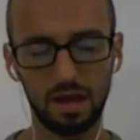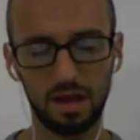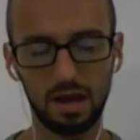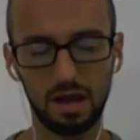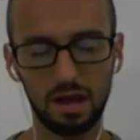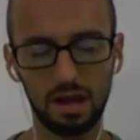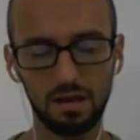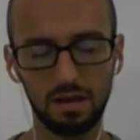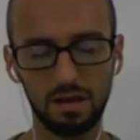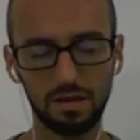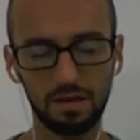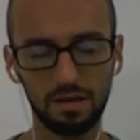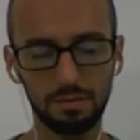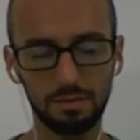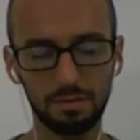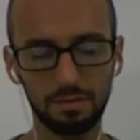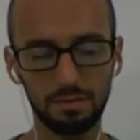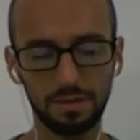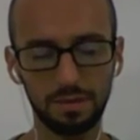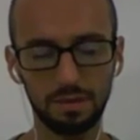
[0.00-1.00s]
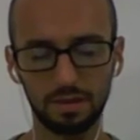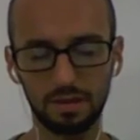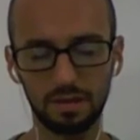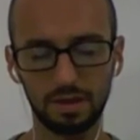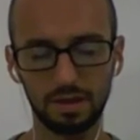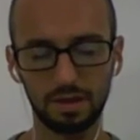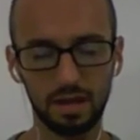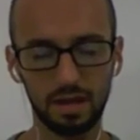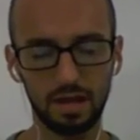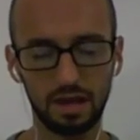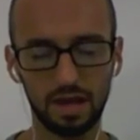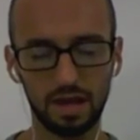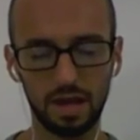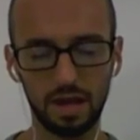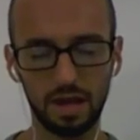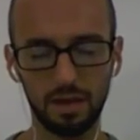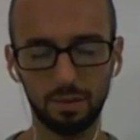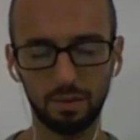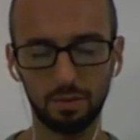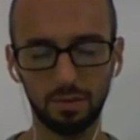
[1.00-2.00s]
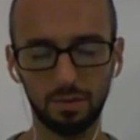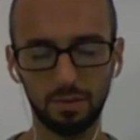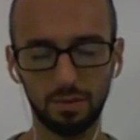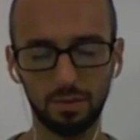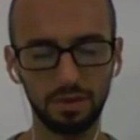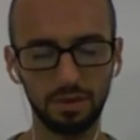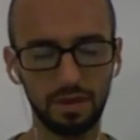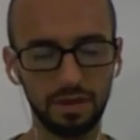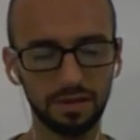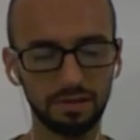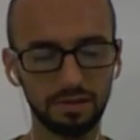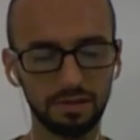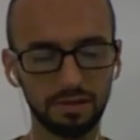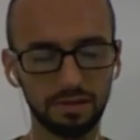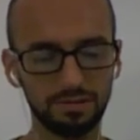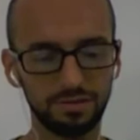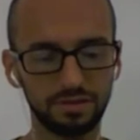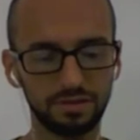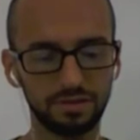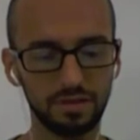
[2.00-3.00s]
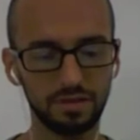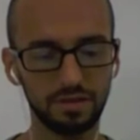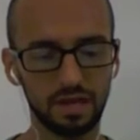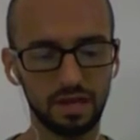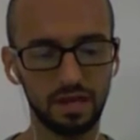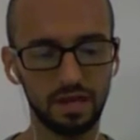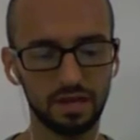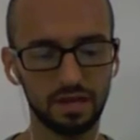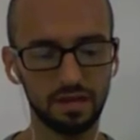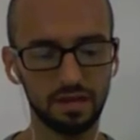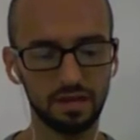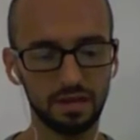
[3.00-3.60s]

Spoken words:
I would like to say,